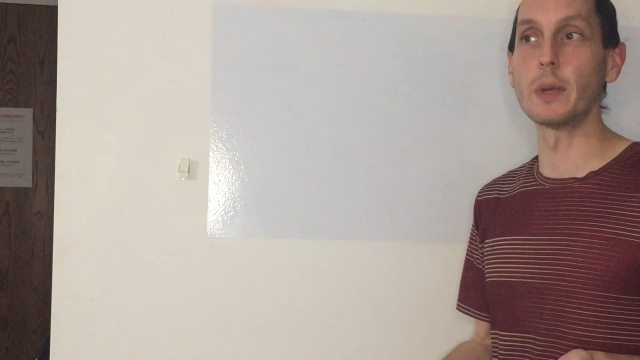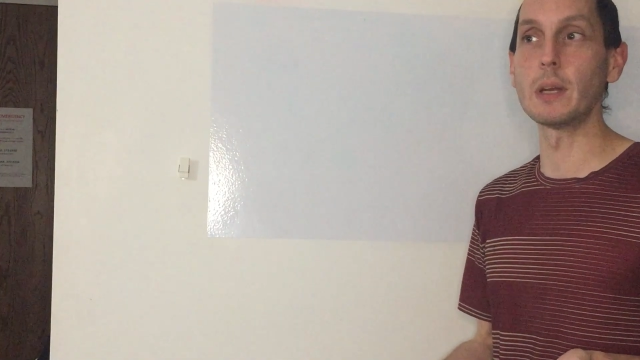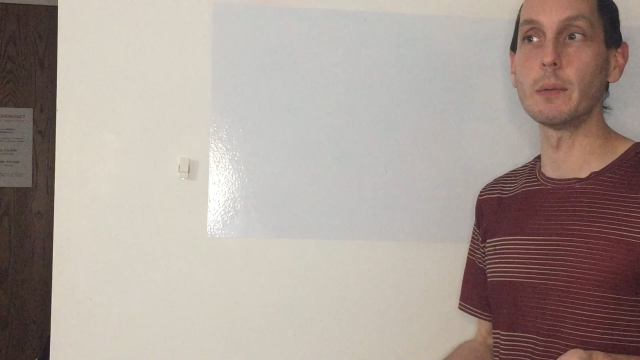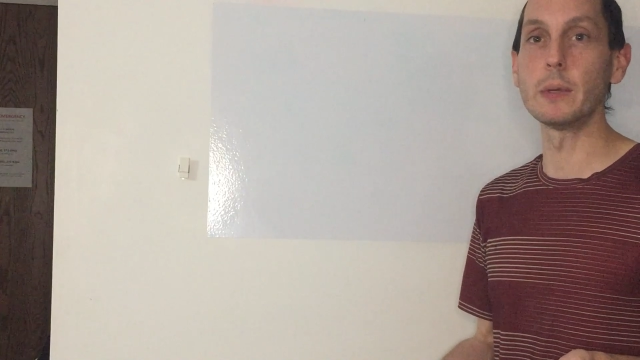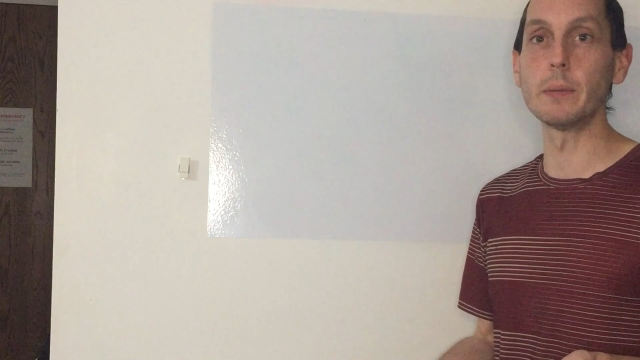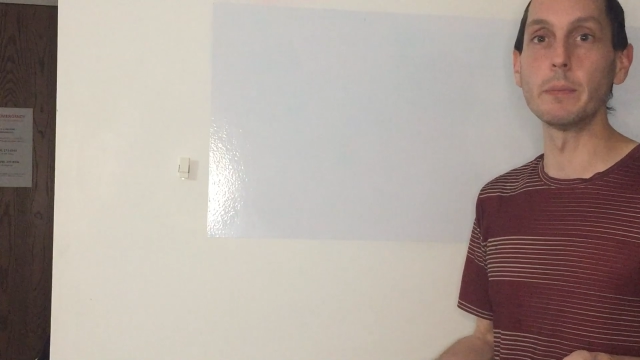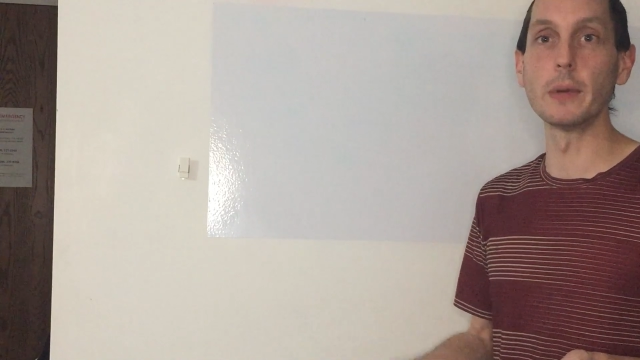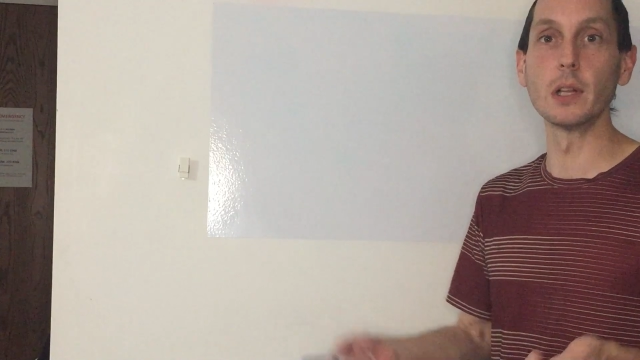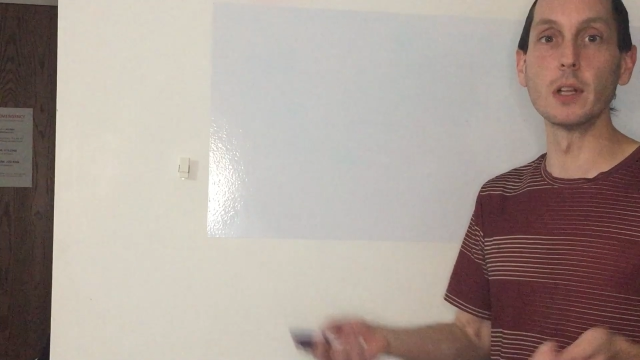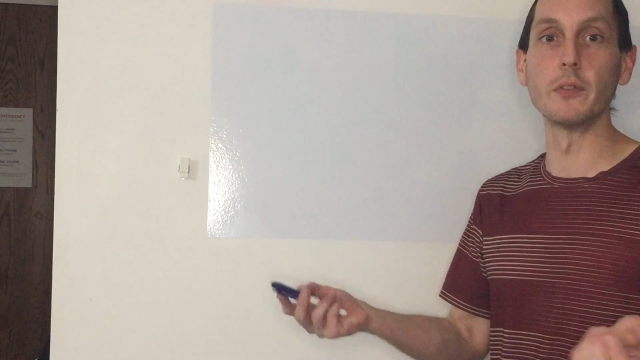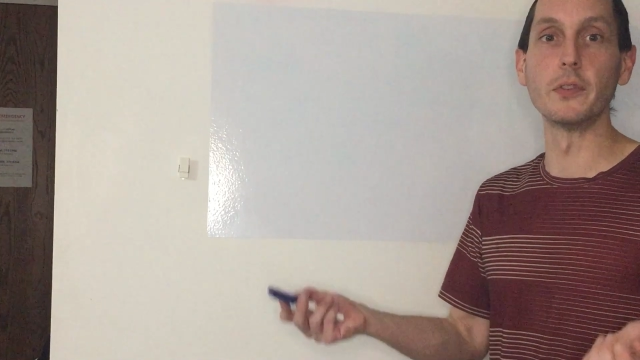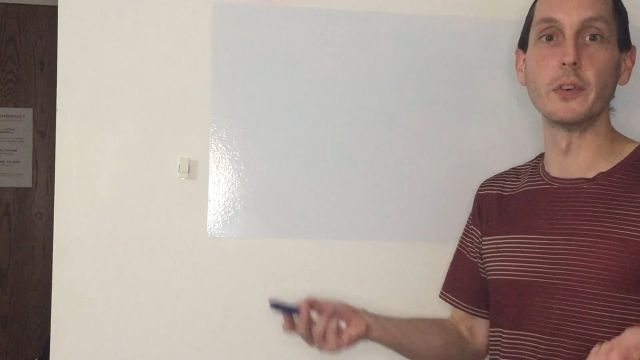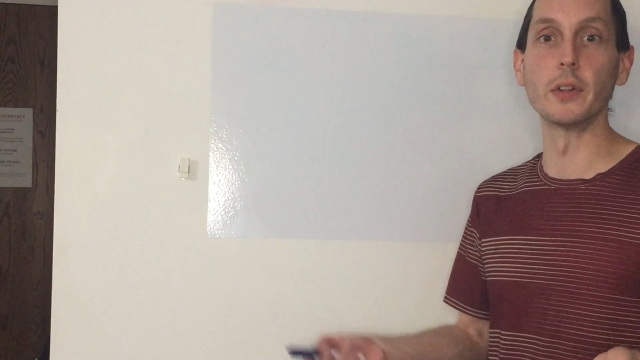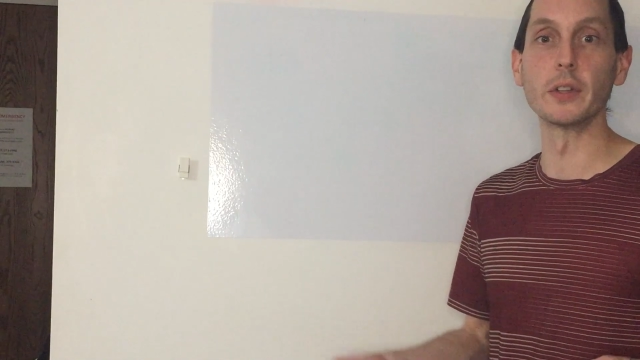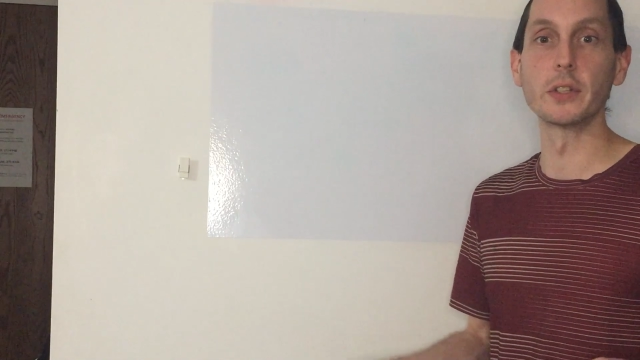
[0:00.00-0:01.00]
maybe
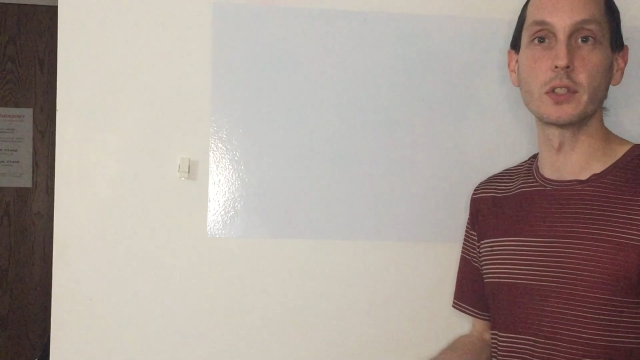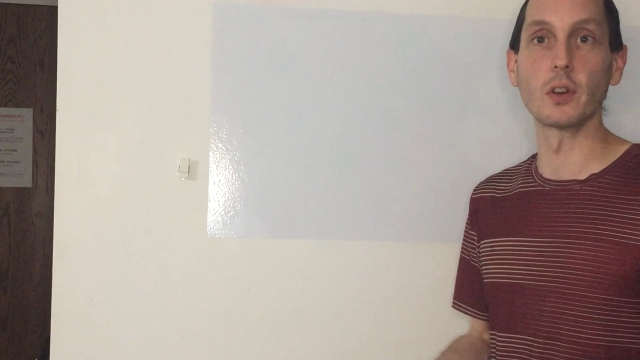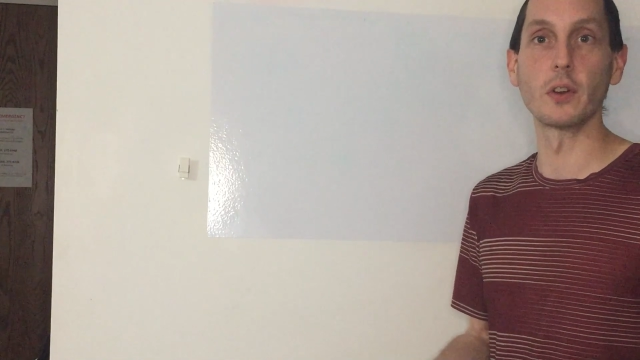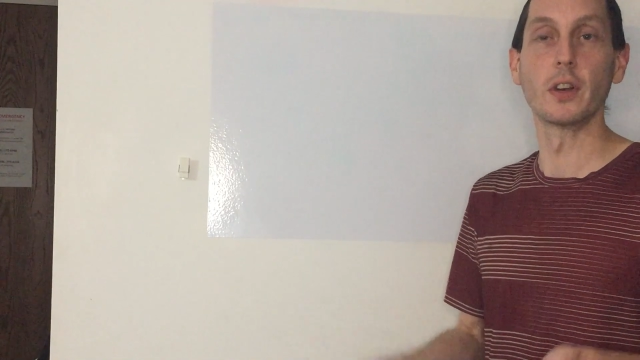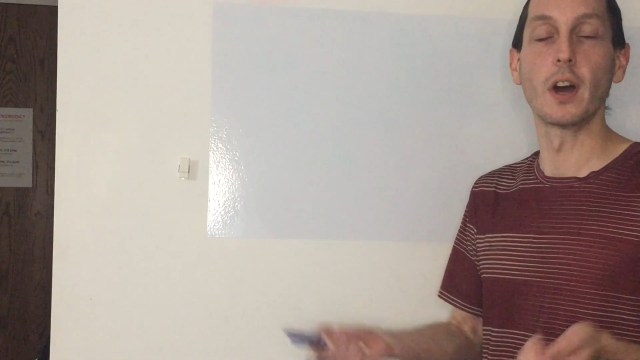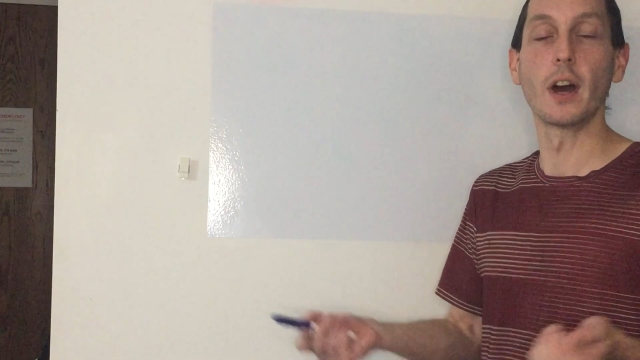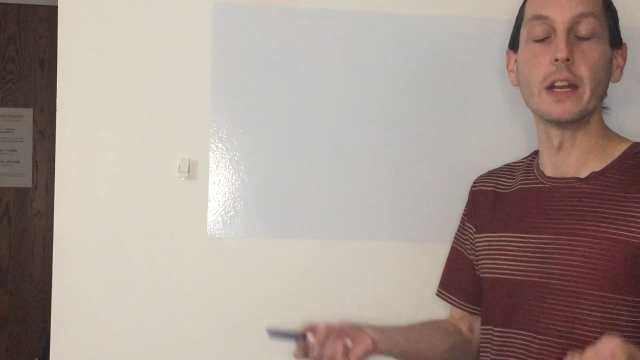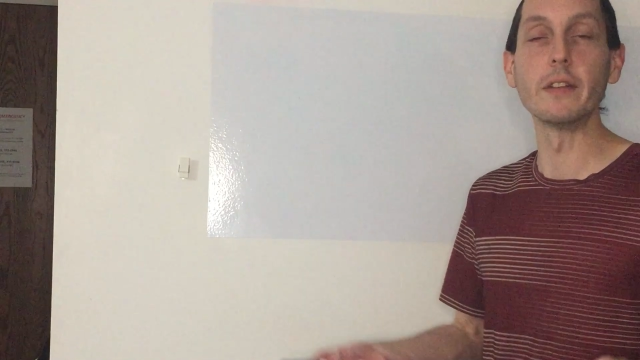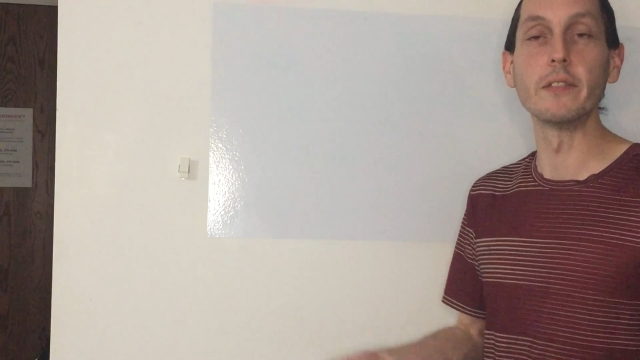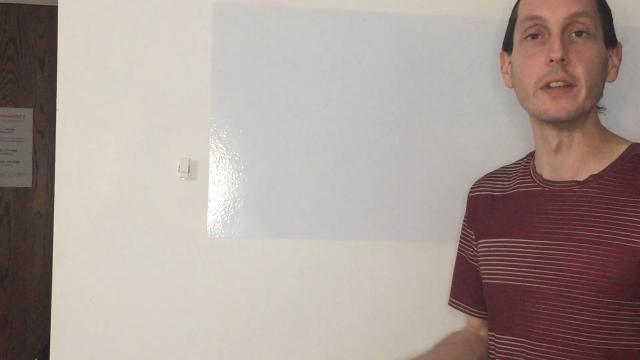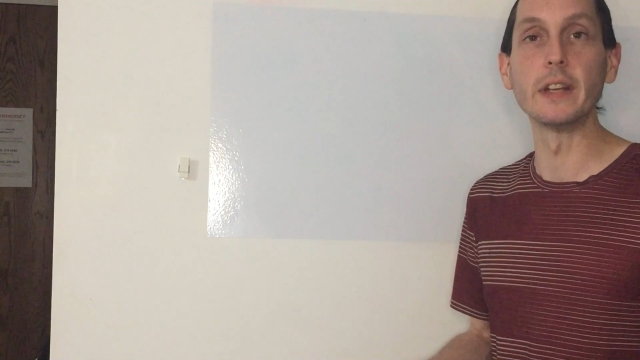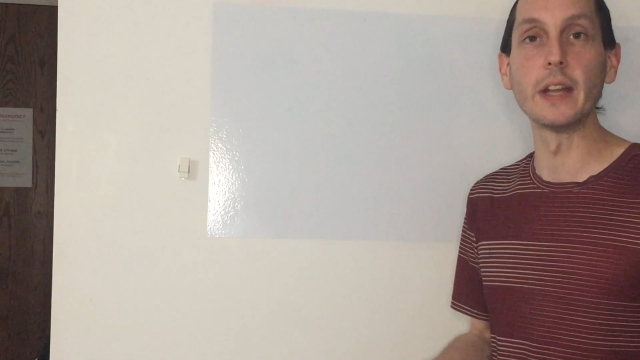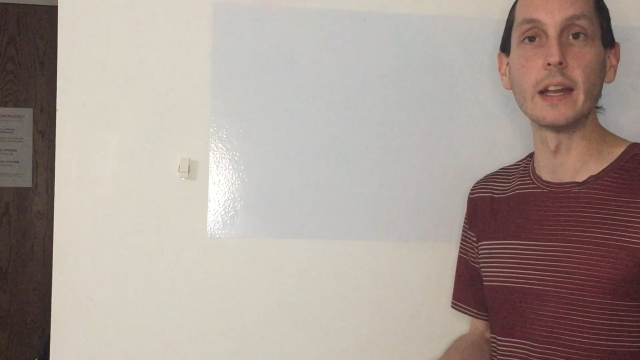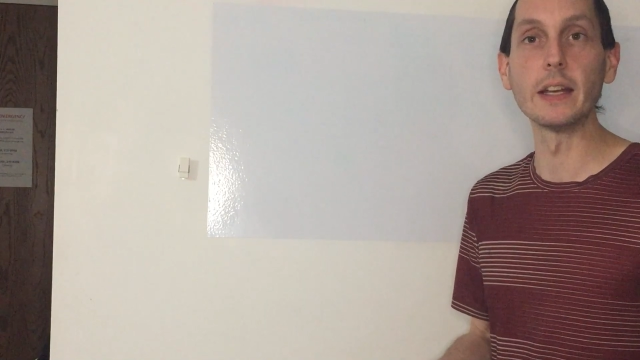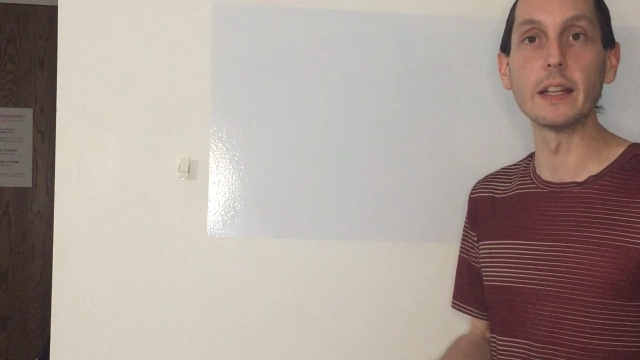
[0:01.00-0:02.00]
millivolts or not
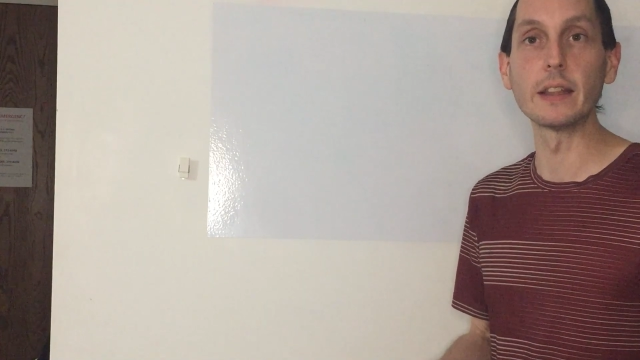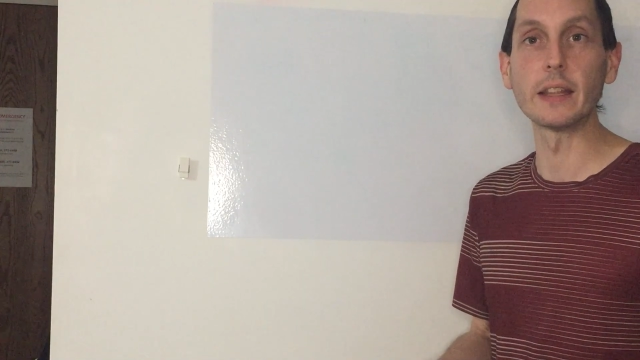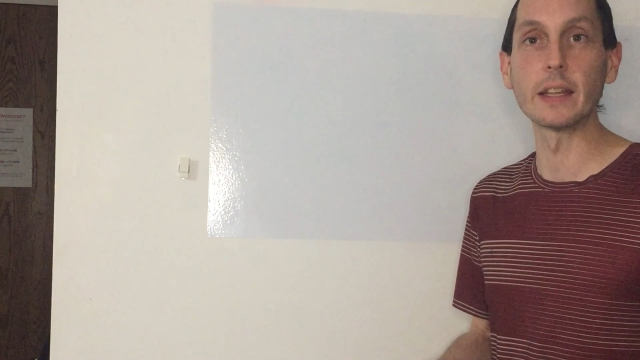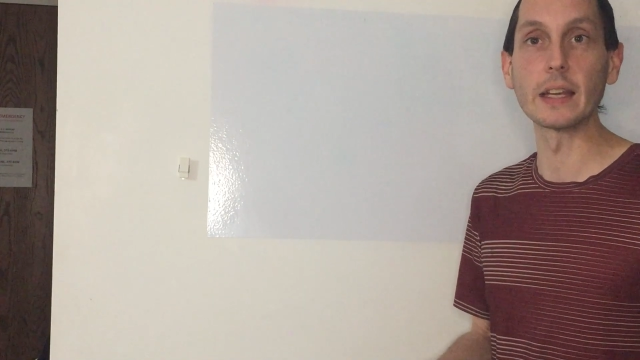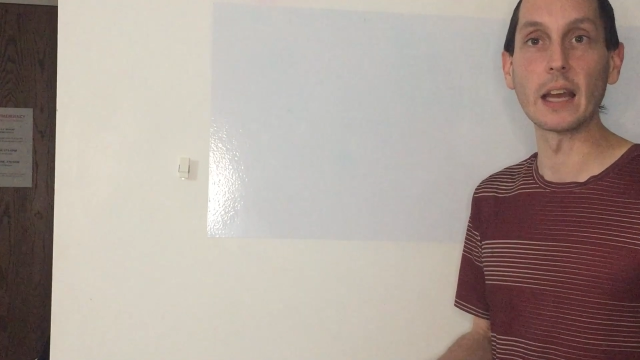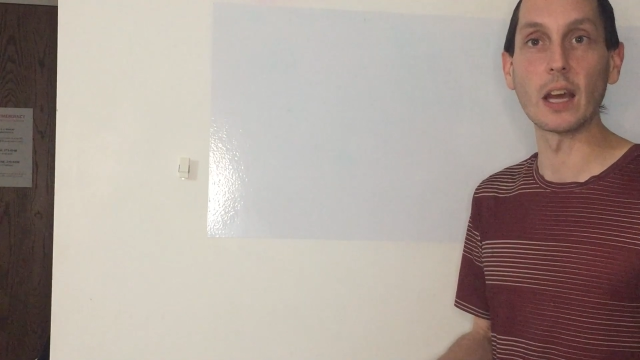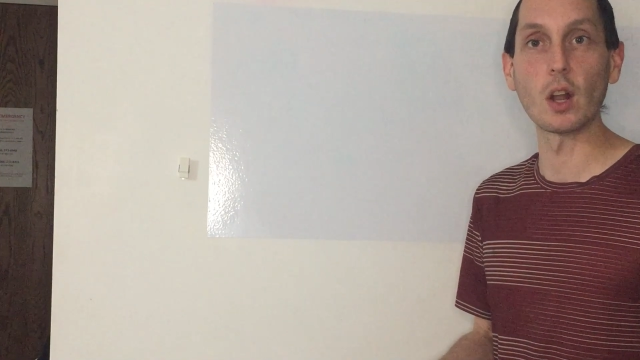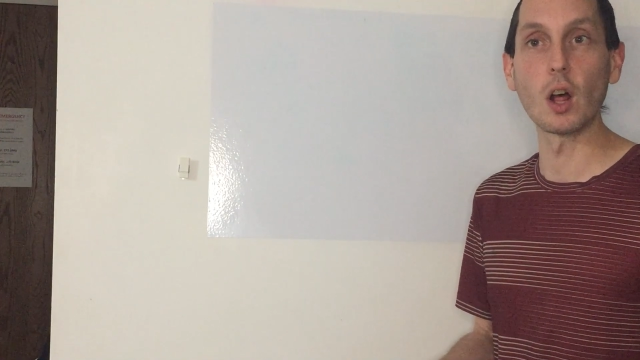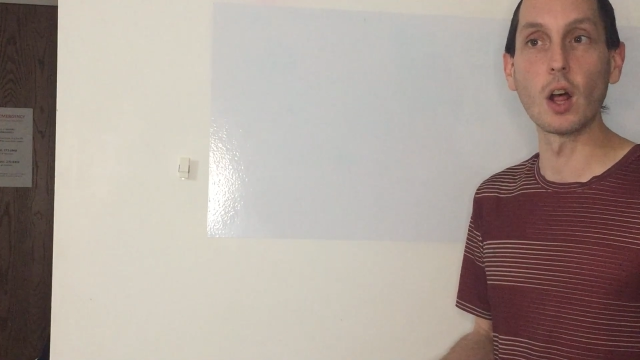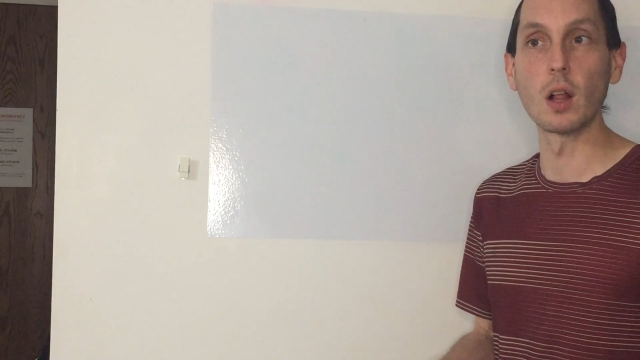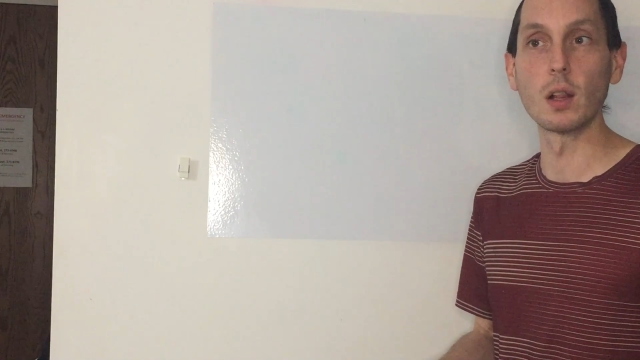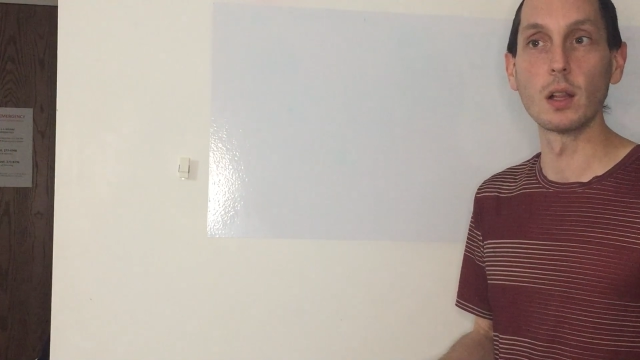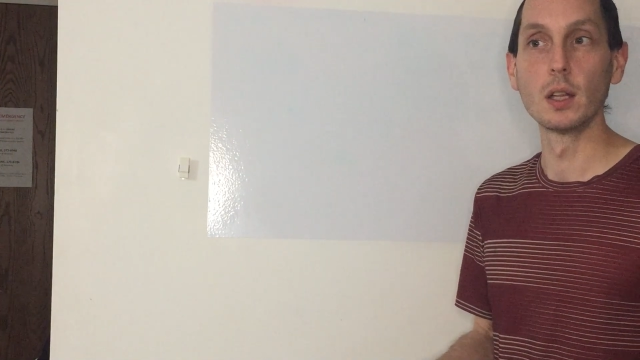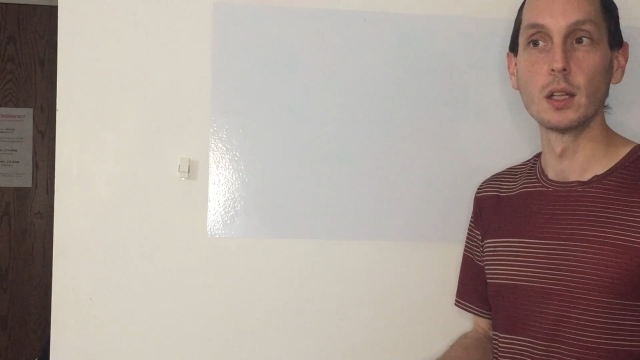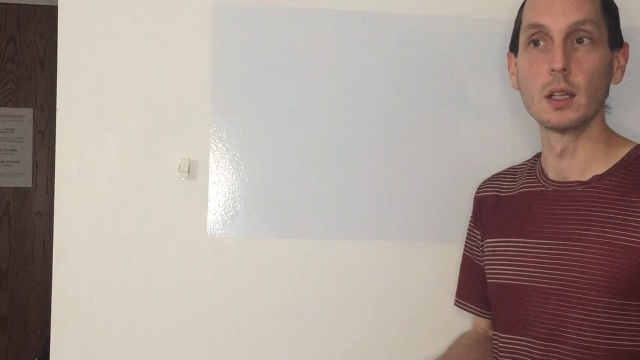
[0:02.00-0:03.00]
even anything at
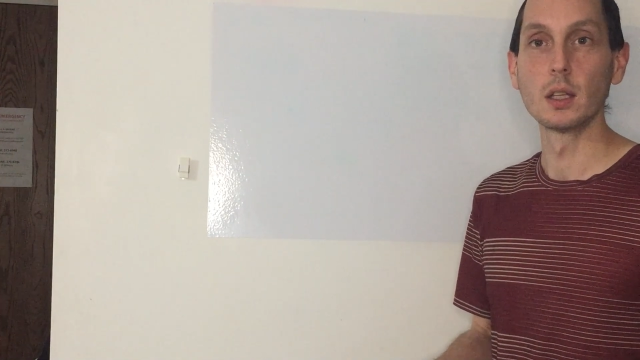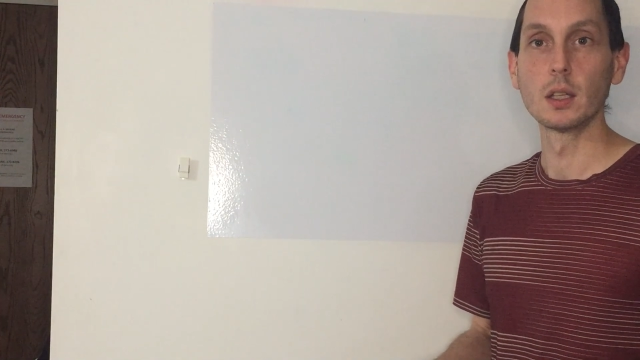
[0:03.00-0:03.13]
all.